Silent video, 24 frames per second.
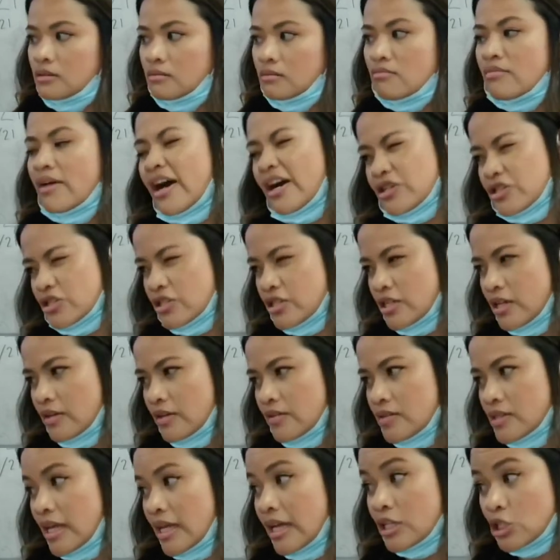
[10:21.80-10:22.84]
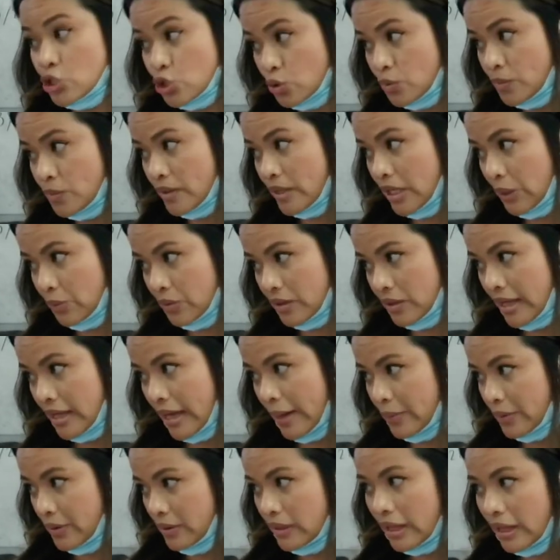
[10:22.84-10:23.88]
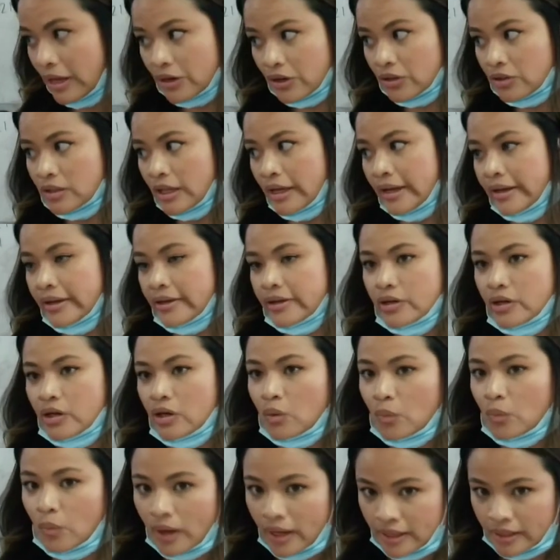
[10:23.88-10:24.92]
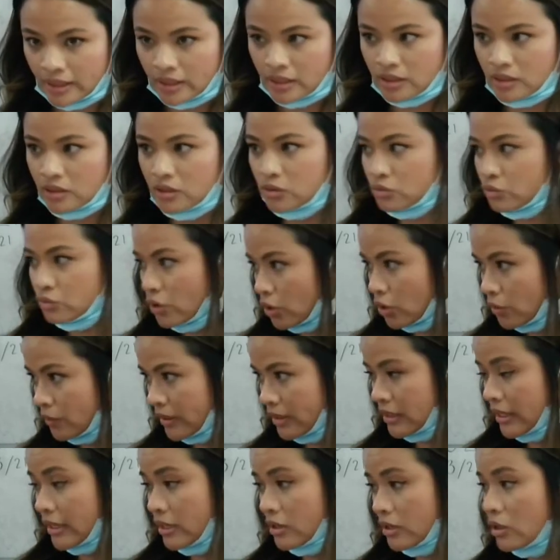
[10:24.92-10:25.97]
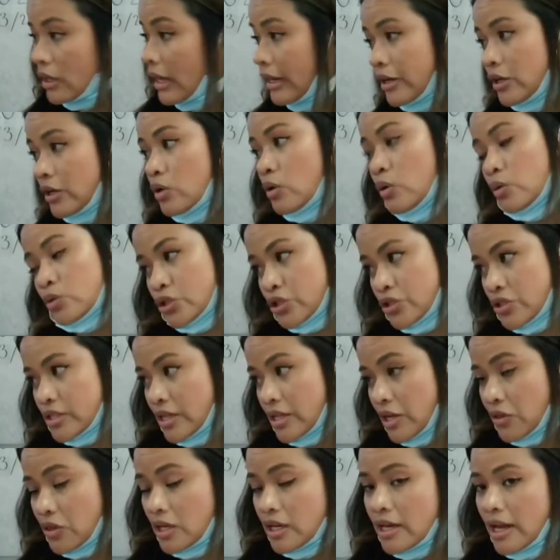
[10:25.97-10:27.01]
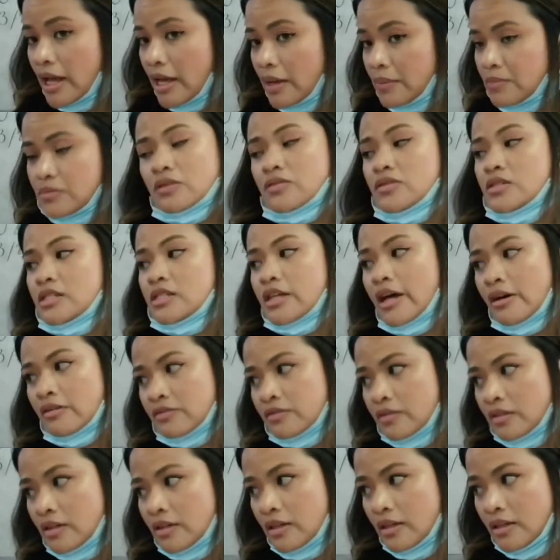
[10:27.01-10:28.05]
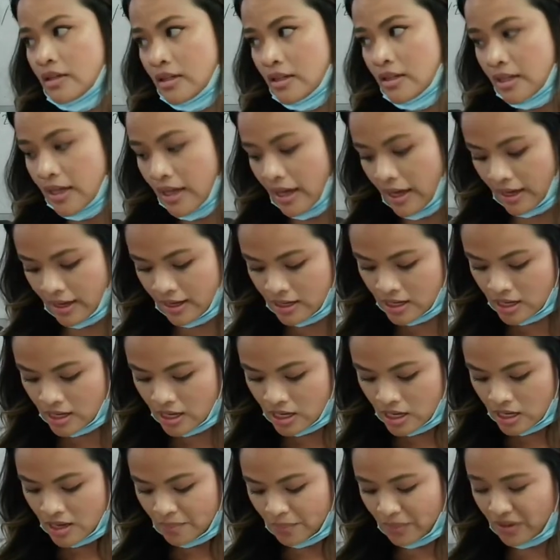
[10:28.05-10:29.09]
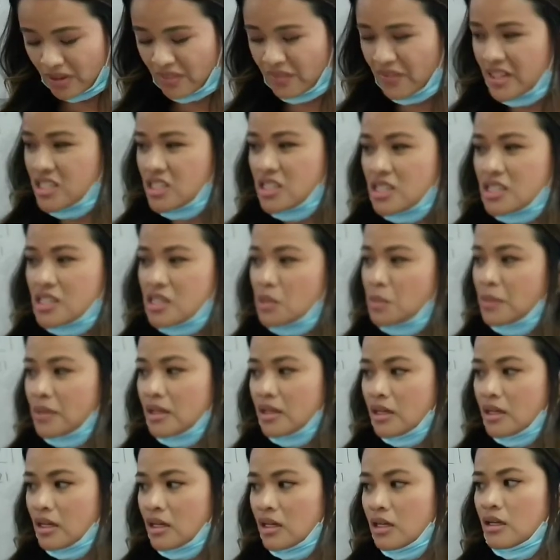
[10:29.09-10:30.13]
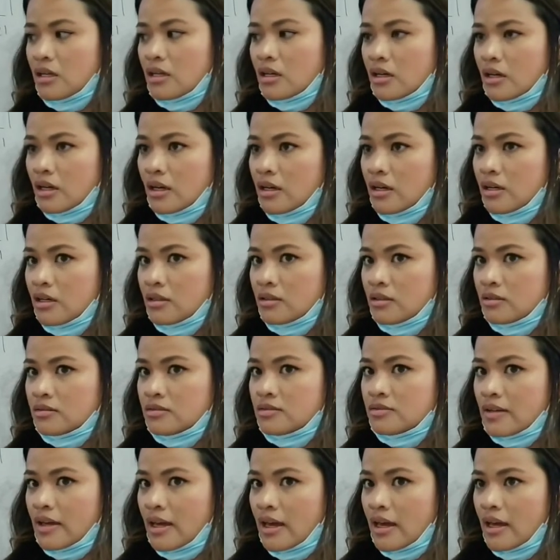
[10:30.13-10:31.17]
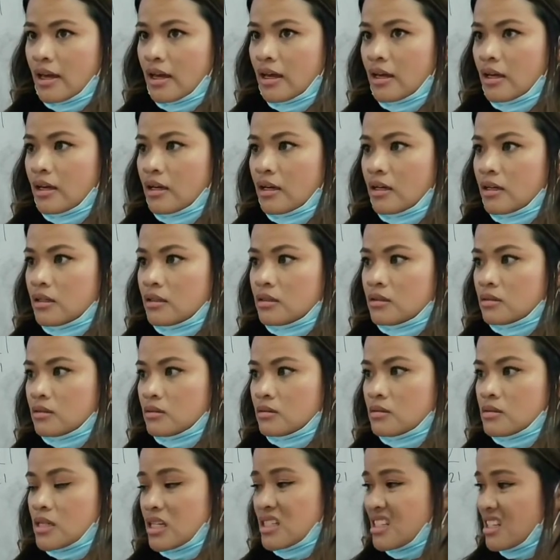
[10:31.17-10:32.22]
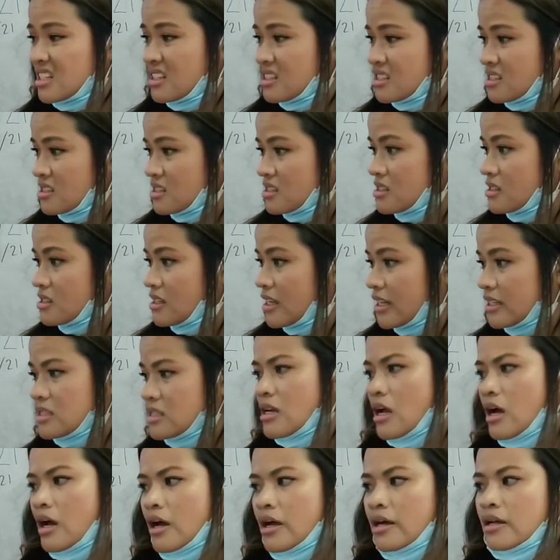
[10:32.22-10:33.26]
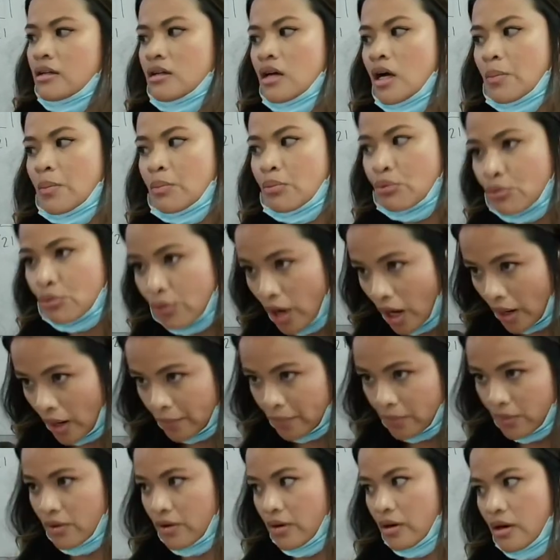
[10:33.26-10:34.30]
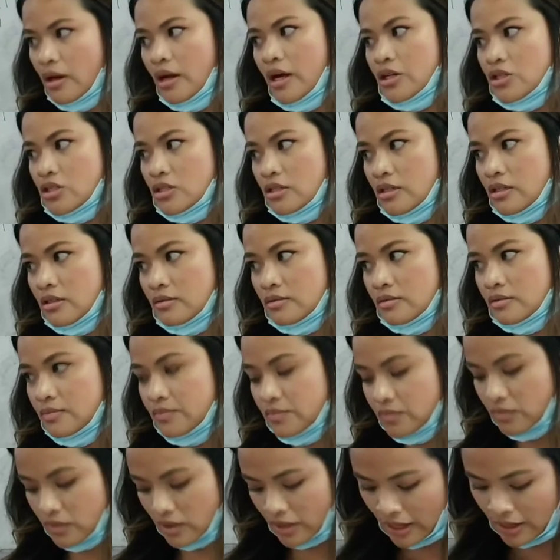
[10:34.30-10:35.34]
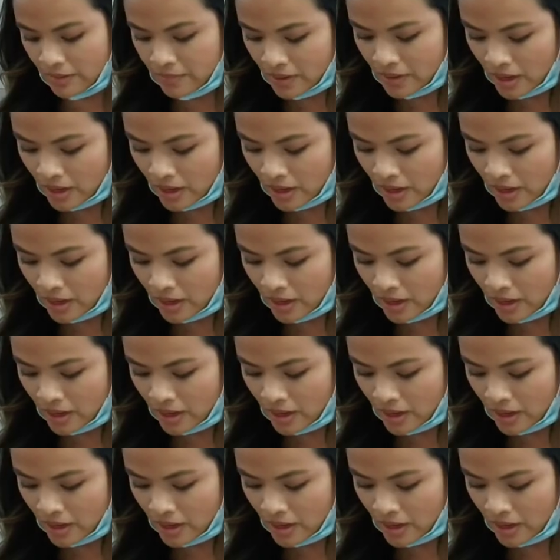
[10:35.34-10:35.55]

adjectives that do begin with a capital letter, like Hawaiian, Roman, like any cultures that are the names of stuff, okay? But if it's just the beginning of a sentence, it's not a proper adjective, okay?